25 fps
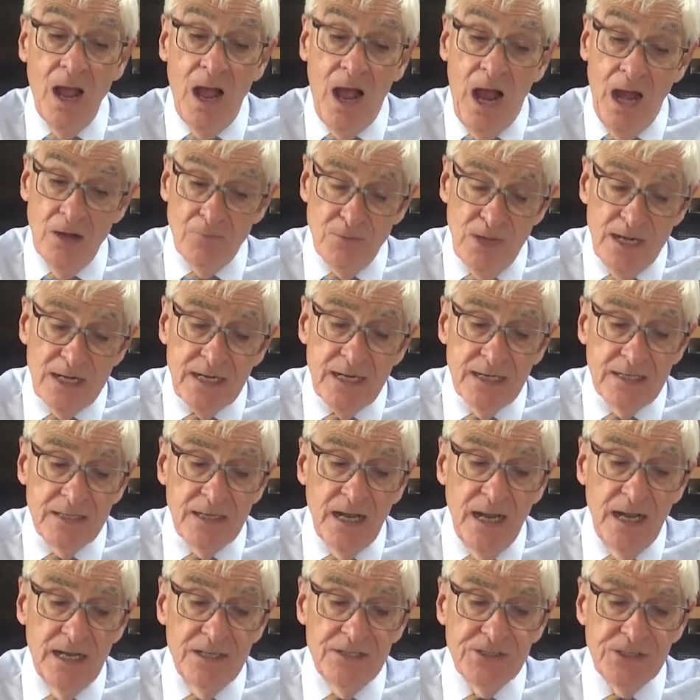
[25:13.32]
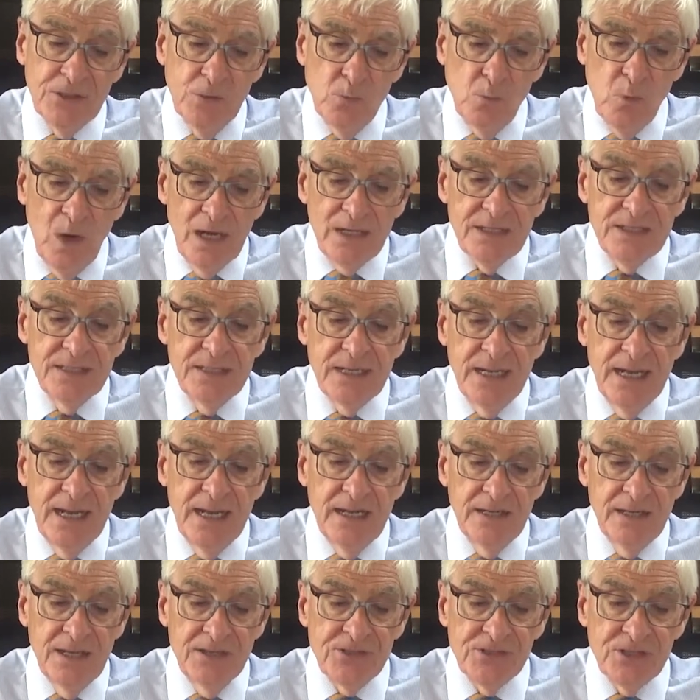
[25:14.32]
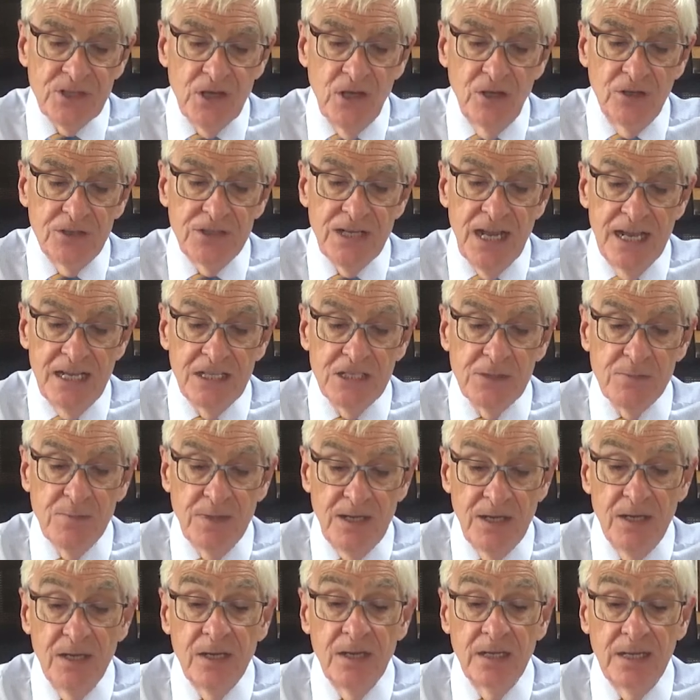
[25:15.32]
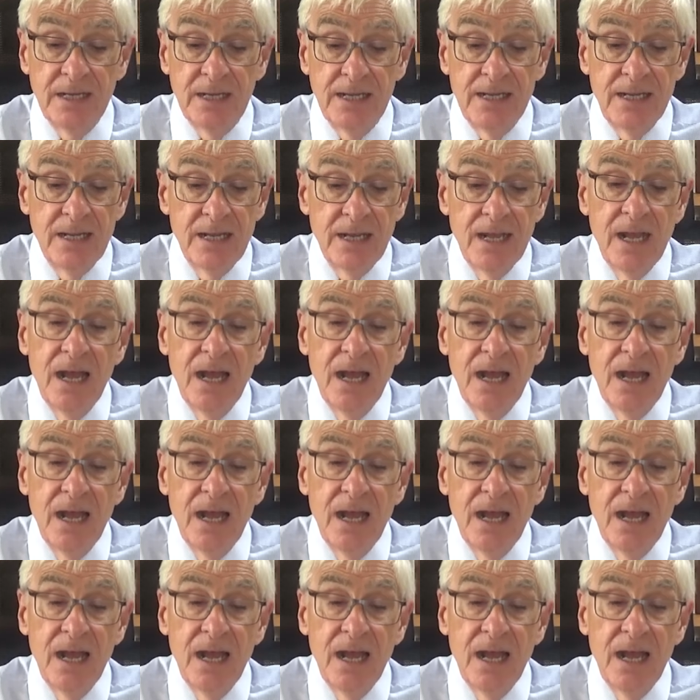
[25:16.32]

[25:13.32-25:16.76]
I recognise that one day, unless God takes me early,